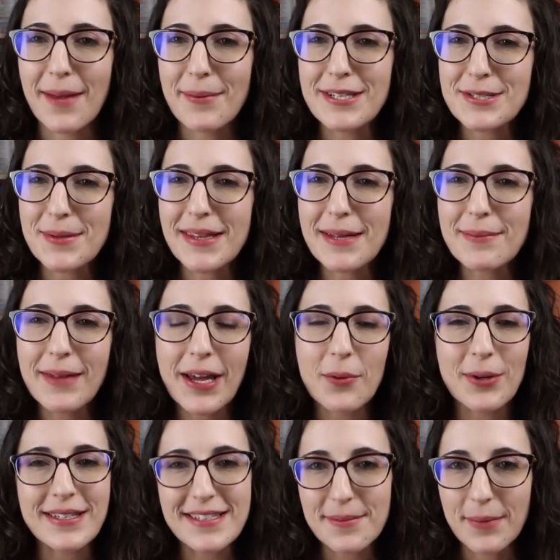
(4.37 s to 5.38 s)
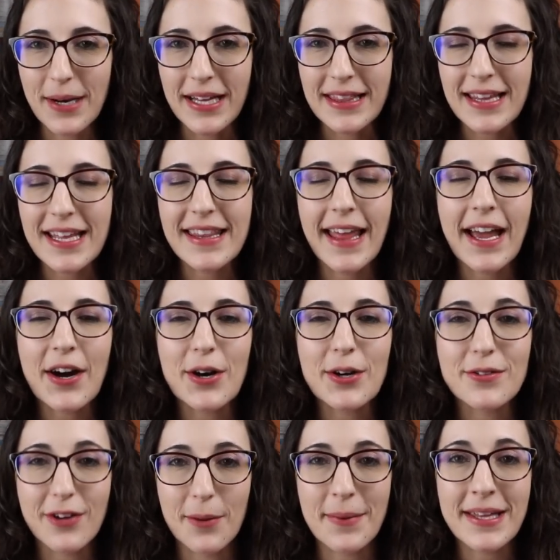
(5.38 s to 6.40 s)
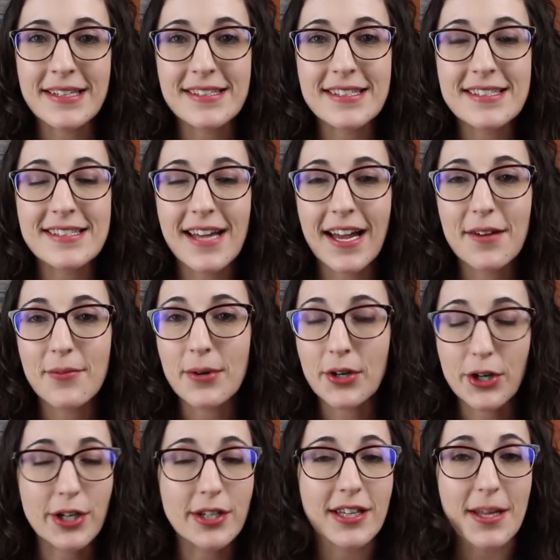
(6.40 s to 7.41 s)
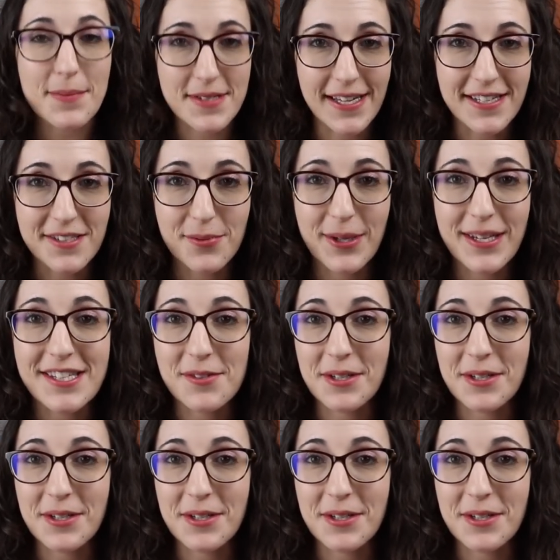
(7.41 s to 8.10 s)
I've been doing them like once a month, and they are romances I'm currently obsessed with,